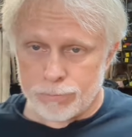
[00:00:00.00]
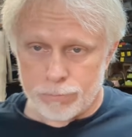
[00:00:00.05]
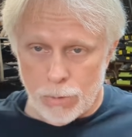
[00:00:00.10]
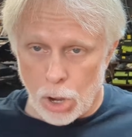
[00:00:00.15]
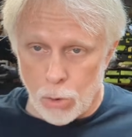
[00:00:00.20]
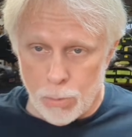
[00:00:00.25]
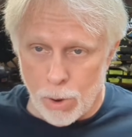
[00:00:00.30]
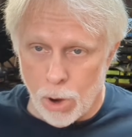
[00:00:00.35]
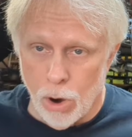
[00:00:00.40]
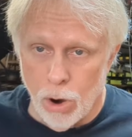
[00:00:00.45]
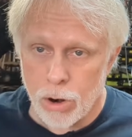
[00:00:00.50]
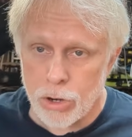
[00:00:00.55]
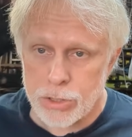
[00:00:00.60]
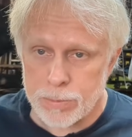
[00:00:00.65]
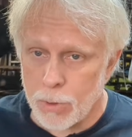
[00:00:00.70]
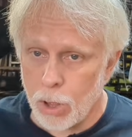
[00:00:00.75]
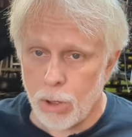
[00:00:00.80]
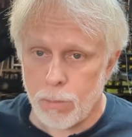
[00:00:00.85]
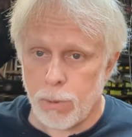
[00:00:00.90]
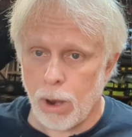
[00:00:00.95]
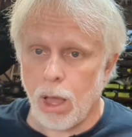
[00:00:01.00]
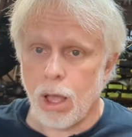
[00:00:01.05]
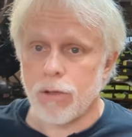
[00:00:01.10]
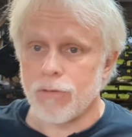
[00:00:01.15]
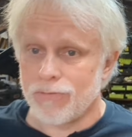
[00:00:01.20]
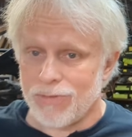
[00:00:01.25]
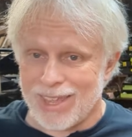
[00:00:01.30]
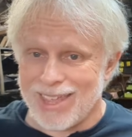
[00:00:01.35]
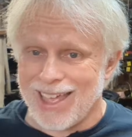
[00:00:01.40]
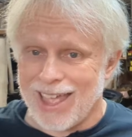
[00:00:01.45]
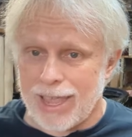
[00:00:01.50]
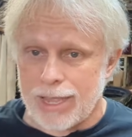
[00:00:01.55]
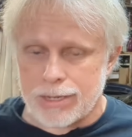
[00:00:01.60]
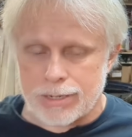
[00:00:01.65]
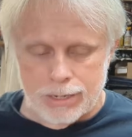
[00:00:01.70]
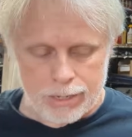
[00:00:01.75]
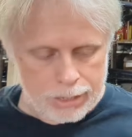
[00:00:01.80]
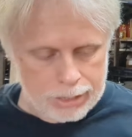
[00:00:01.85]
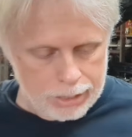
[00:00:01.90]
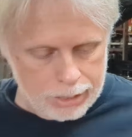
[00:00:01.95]
Mopar small block V8.
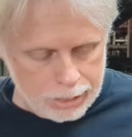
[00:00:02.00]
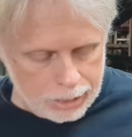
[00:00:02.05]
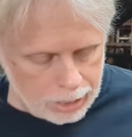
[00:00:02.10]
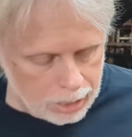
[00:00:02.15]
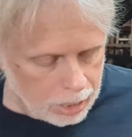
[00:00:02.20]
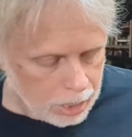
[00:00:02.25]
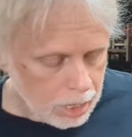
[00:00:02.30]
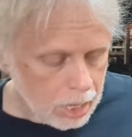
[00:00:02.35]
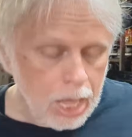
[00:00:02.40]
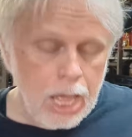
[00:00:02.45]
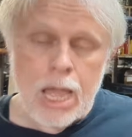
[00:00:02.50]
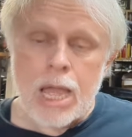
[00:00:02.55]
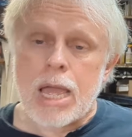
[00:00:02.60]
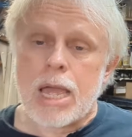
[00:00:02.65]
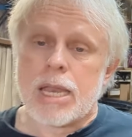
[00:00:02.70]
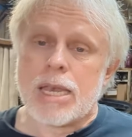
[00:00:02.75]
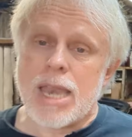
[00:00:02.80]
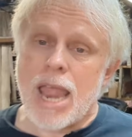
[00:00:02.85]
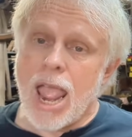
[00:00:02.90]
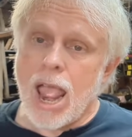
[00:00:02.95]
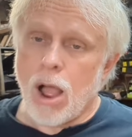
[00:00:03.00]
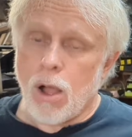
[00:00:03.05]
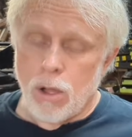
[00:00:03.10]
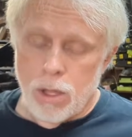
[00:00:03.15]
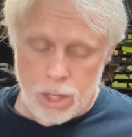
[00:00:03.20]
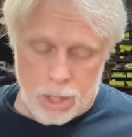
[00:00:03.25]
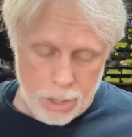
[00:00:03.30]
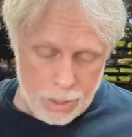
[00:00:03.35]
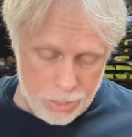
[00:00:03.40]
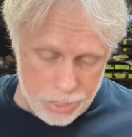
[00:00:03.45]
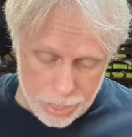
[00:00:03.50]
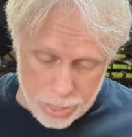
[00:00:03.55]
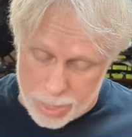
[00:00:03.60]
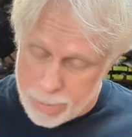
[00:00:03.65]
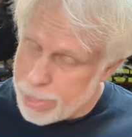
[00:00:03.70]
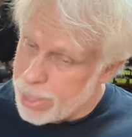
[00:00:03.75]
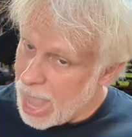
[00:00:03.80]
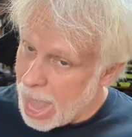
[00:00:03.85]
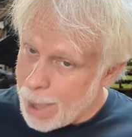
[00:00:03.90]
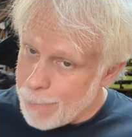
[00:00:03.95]
Now,
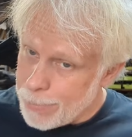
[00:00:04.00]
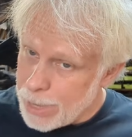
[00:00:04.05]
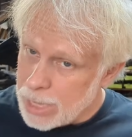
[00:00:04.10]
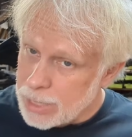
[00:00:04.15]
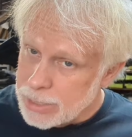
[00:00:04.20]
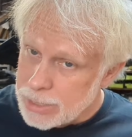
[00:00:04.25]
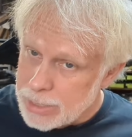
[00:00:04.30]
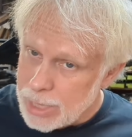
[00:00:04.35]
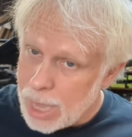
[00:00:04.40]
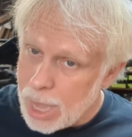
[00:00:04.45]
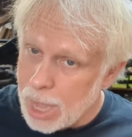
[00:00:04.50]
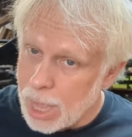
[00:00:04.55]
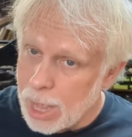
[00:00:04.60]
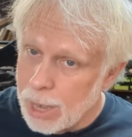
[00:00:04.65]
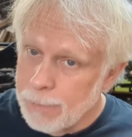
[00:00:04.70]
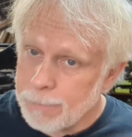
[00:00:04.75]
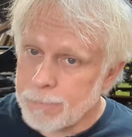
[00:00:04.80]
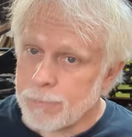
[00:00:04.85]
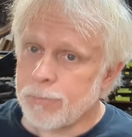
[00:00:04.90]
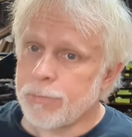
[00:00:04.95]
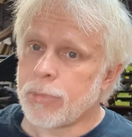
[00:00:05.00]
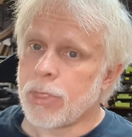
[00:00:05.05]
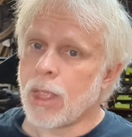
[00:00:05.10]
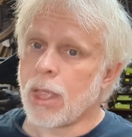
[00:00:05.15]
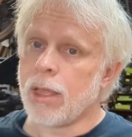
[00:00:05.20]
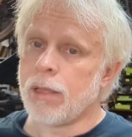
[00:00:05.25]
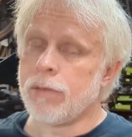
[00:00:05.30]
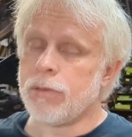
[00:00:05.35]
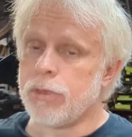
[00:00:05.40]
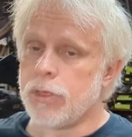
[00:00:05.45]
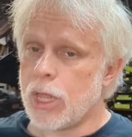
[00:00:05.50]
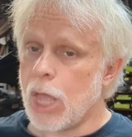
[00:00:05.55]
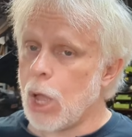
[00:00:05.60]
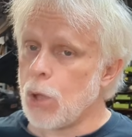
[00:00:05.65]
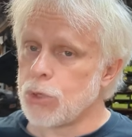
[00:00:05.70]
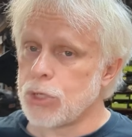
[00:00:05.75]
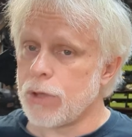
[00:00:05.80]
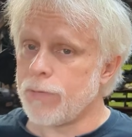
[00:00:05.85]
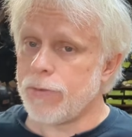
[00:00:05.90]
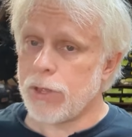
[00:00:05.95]
that being said,
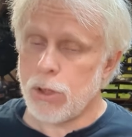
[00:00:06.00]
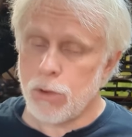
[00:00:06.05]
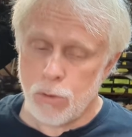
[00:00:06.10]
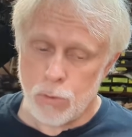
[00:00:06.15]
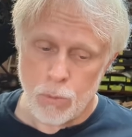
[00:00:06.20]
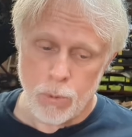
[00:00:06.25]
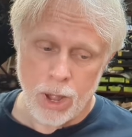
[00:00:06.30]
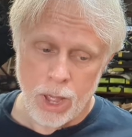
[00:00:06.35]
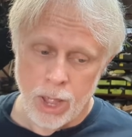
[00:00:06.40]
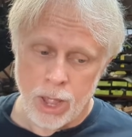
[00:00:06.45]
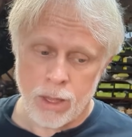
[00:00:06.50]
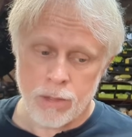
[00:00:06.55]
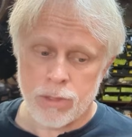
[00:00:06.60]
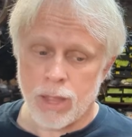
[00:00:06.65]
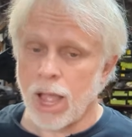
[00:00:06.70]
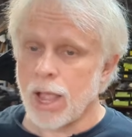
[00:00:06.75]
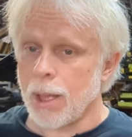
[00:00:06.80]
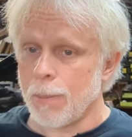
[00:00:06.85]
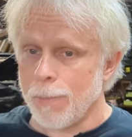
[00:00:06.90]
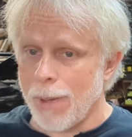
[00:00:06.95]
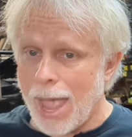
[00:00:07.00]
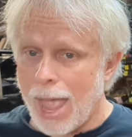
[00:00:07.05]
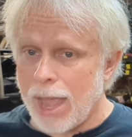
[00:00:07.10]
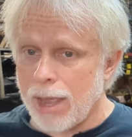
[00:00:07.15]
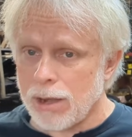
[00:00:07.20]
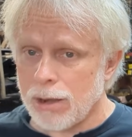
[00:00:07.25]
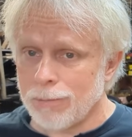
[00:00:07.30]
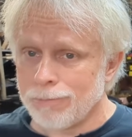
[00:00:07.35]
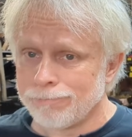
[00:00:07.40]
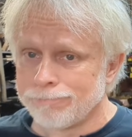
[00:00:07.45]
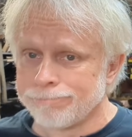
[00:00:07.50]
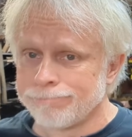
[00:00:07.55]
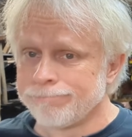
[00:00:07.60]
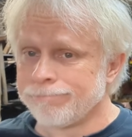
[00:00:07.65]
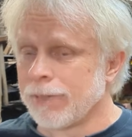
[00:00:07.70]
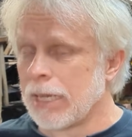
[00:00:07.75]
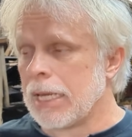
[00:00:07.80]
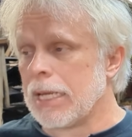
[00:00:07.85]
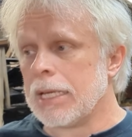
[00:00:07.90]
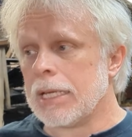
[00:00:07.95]
those of you with like a Magnum,
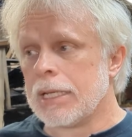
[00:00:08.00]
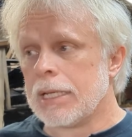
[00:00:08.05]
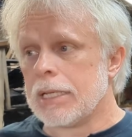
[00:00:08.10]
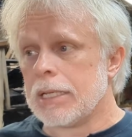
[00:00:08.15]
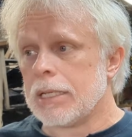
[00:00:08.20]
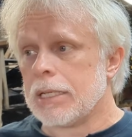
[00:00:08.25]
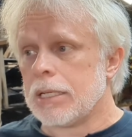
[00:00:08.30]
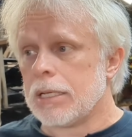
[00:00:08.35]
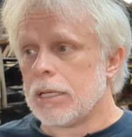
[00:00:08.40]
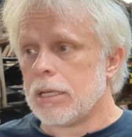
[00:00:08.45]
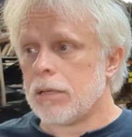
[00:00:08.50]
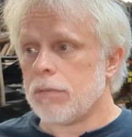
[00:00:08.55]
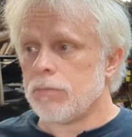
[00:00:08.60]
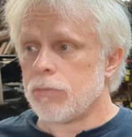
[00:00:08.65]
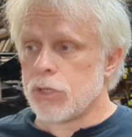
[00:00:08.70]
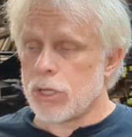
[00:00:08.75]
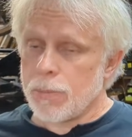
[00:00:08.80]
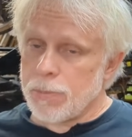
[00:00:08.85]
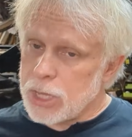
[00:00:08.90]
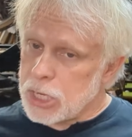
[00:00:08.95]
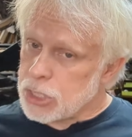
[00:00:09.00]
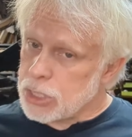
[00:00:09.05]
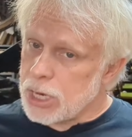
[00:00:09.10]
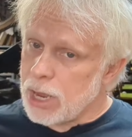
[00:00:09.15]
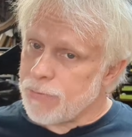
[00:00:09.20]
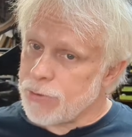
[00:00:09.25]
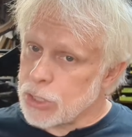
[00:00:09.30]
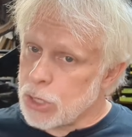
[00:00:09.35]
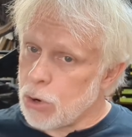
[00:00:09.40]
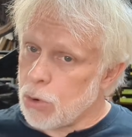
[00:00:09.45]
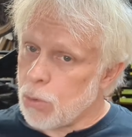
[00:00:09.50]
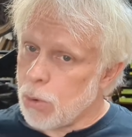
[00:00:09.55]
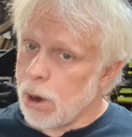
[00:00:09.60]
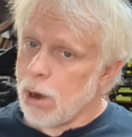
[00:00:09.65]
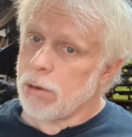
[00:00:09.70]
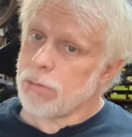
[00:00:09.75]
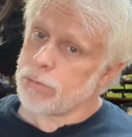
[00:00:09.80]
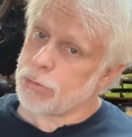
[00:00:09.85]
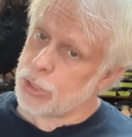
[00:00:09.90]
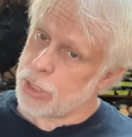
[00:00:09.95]
some of this stuff is going to
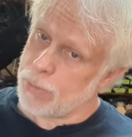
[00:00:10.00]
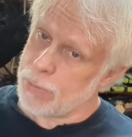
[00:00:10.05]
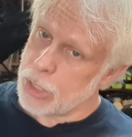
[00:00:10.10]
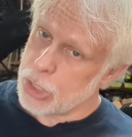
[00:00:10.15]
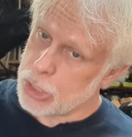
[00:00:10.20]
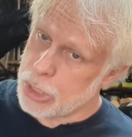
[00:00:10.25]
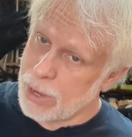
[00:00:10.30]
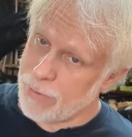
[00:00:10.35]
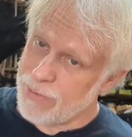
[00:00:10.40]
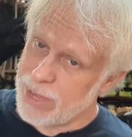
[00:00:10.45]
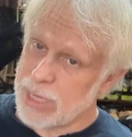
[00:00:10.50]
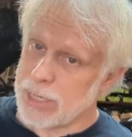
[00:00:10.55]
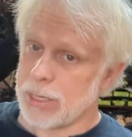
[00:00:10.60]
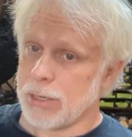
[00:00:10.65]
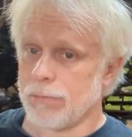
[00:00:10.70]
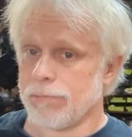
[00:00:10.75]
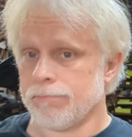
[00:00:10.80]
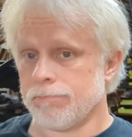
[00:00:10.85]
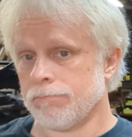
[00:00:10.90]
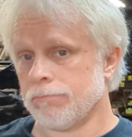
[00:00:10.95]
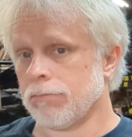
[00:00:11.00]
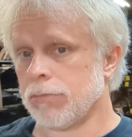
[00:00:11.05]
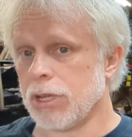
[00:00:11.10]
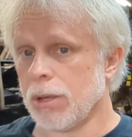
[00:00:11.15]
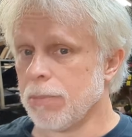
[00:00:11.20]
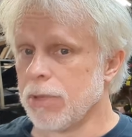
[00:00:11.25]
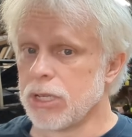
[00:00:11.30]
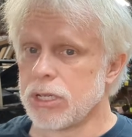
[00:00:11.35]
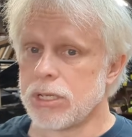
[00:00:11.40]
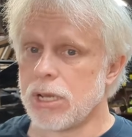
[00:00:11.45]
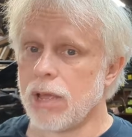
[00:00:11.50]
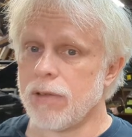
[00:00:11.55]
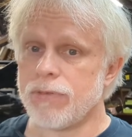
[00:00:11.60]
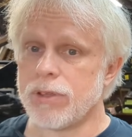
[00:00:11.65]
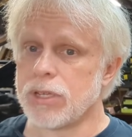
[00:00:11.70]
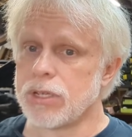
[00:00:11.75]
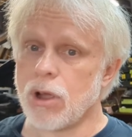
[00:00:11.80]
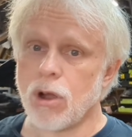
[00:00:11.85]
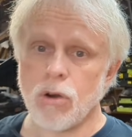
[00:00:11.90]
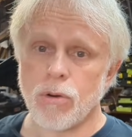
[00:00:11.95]
work, some of this stuff isn't. Some of this stuff
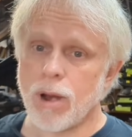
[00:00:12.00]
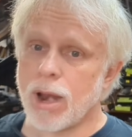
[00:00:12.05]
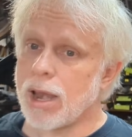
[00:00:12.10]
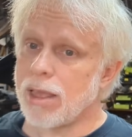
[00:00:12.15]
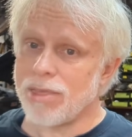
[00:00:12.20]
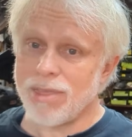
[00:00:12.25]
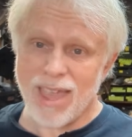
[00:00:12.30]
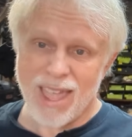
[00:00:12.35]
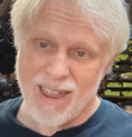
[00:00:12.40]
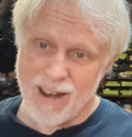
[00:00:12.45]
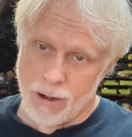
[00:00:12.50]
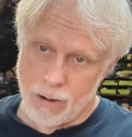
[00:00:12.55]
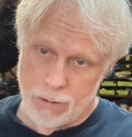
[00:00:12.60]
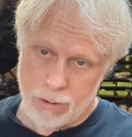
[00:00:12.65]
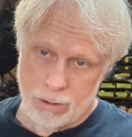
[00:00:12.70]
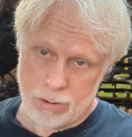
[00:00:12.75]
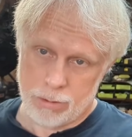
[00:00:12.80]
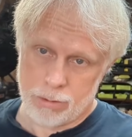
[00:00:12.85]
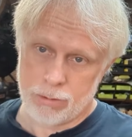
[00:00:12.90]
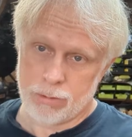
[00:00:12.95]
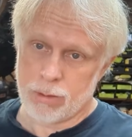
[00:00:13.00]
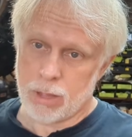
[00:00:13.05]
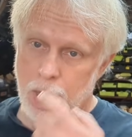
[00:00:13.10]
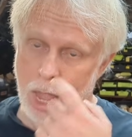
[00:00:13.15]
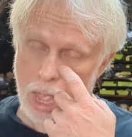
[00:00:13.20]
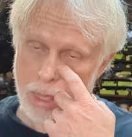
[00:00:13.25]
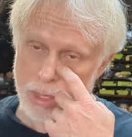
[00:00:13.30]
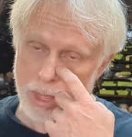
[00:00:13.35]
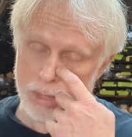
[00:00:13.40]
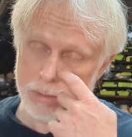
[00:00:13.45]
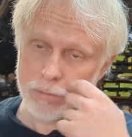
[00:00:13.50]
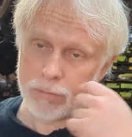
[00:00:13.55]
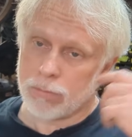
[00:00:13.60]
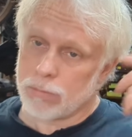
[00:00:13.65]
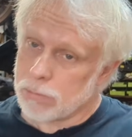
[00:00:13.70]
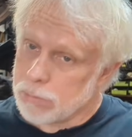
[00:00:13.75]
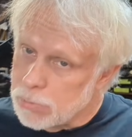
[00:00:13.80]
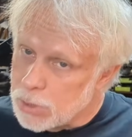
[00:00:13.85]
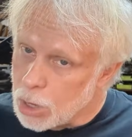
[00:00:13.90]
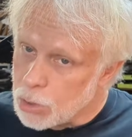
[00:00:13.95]
is already there. And then
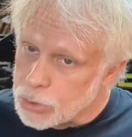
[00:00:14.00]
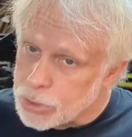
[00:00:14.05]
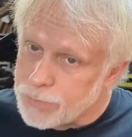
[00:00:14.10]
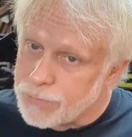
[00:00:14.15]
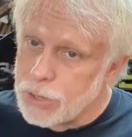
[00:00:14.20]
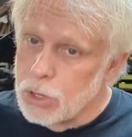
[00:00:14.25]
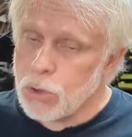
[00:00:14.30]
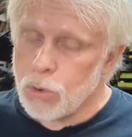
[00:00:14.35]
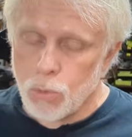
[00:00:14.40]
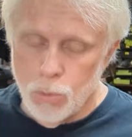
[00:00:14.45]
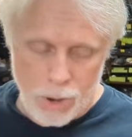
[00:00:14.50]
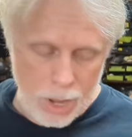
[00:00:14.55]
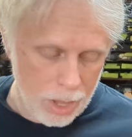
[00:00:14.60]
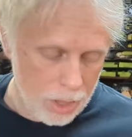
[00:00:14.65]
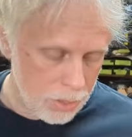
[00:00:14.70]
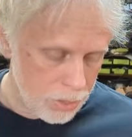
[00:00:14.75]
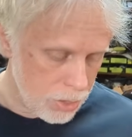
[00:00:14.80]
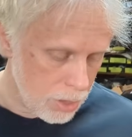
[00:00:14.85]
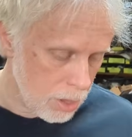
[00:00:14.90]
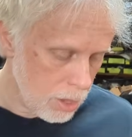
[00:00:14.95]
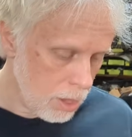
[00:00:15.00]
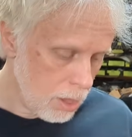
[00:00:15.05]
those of you with